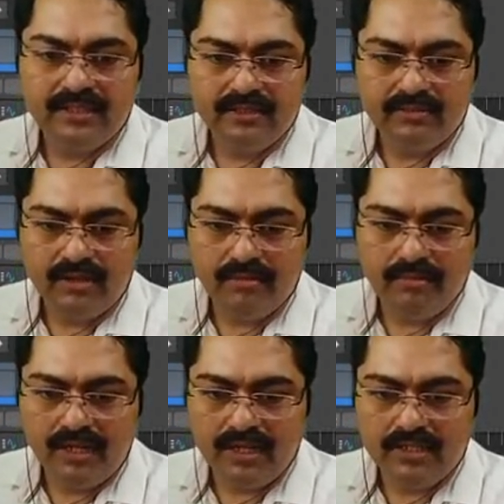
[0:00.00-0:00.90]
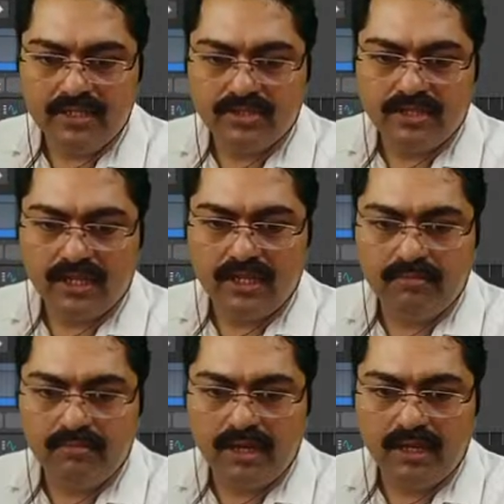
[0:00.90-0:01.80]
1 minute, I'll just check in
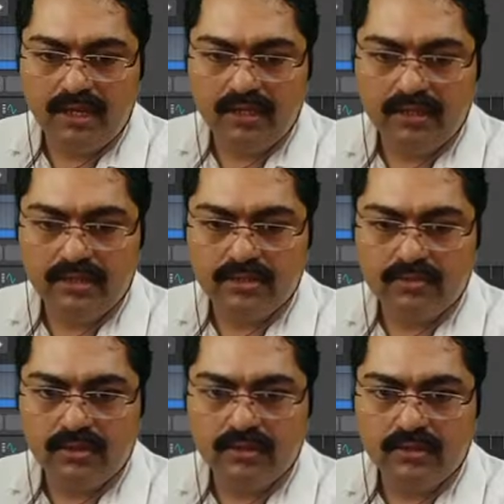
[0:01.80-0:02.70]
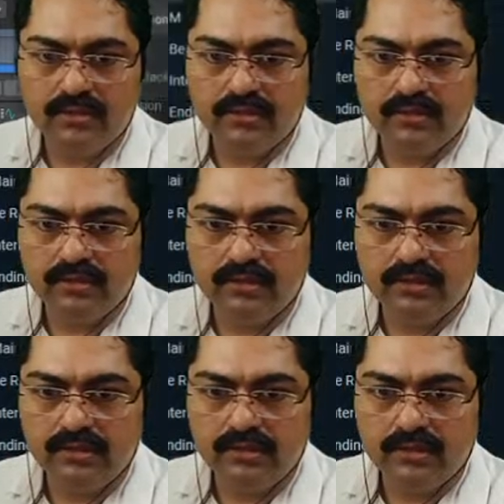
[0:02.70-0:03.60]
my this one.
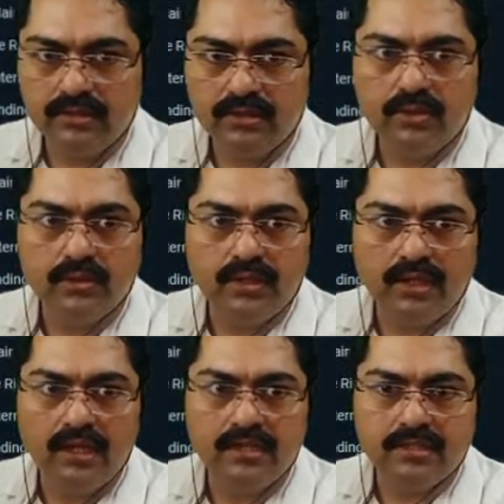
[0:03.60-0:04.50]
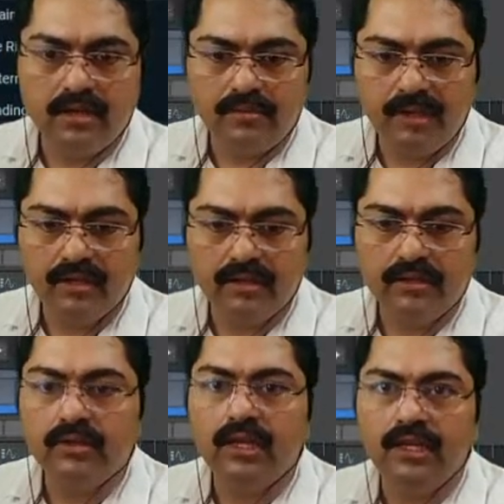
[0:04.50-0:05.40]
Okay, it's coming.
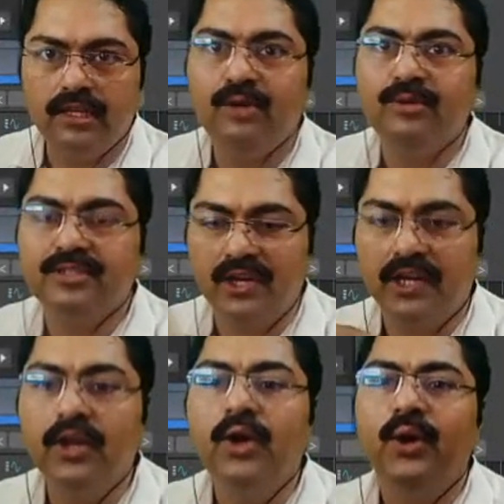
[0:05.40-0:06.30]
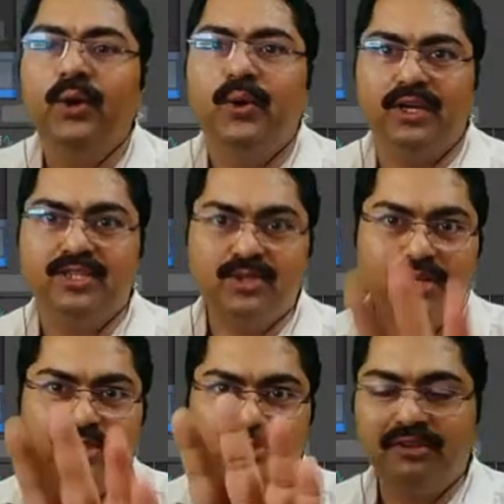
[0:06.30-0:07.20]
Okay, now it's coming. Okay,
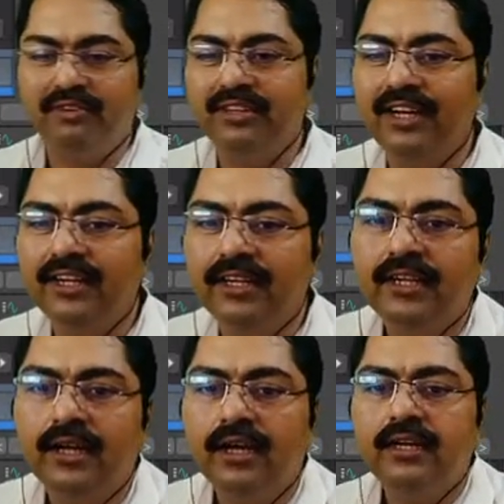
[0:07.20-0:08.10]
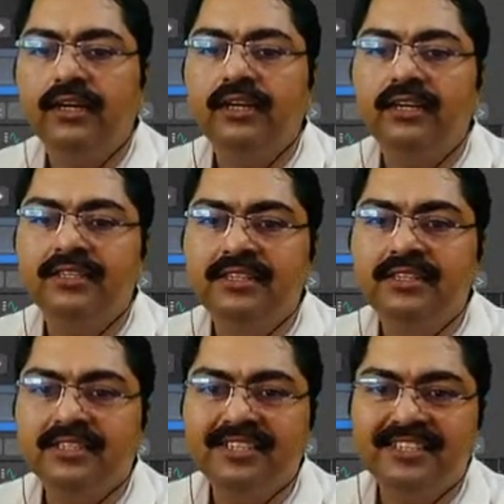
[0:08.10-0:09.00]
sorry for that. This
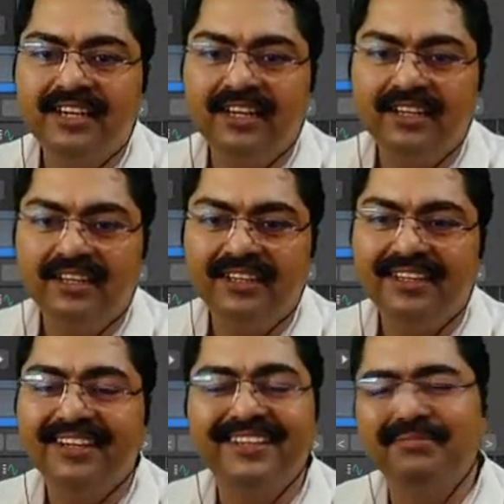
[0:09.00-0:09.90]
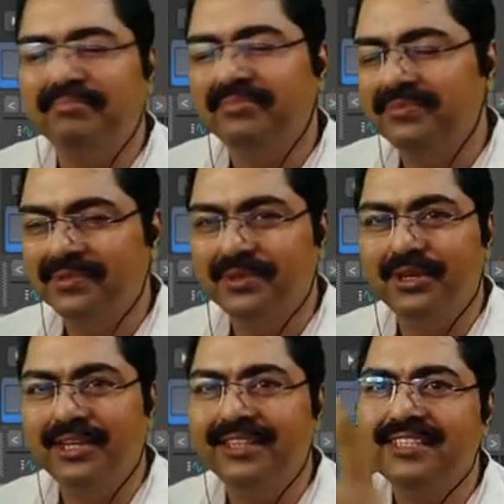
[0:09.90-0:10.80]
is
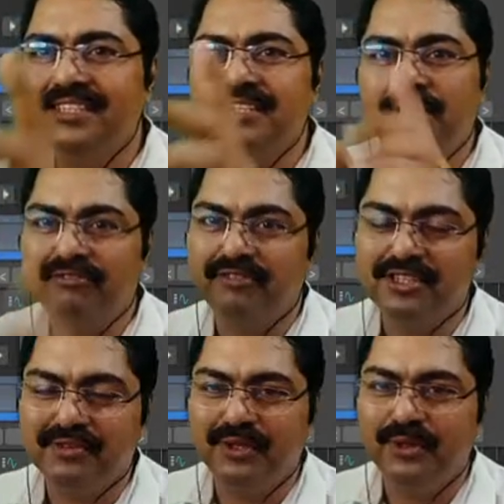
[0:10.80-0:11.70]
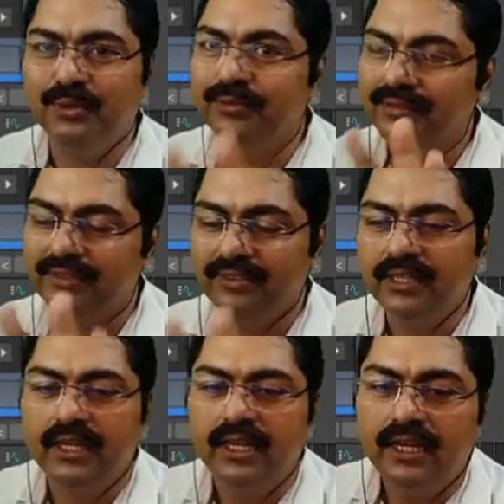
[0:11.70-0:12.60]
sorry, this is my first video.
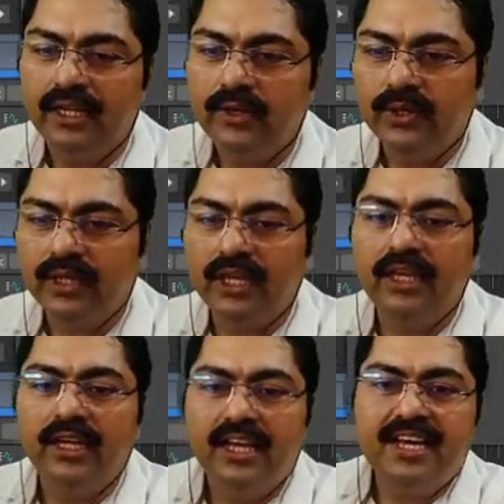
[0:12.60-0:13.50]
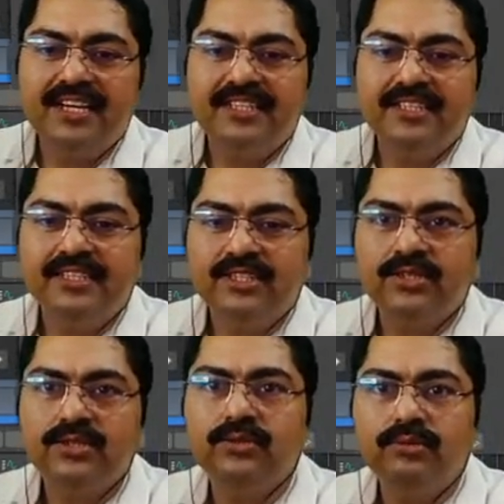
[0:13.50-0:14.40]
Okay,
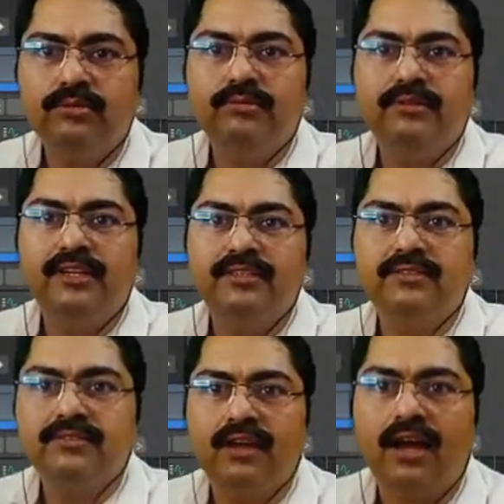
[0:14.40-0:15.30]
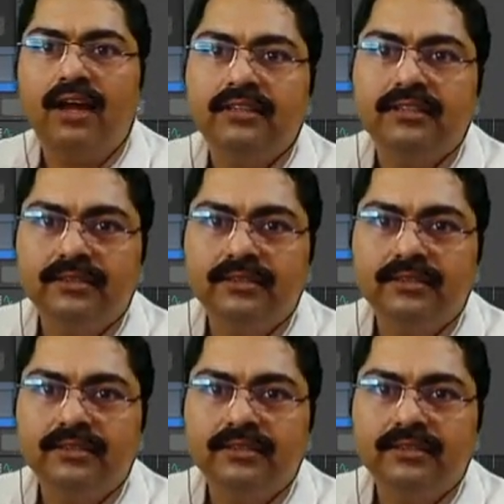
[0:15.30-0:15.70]
so let's start.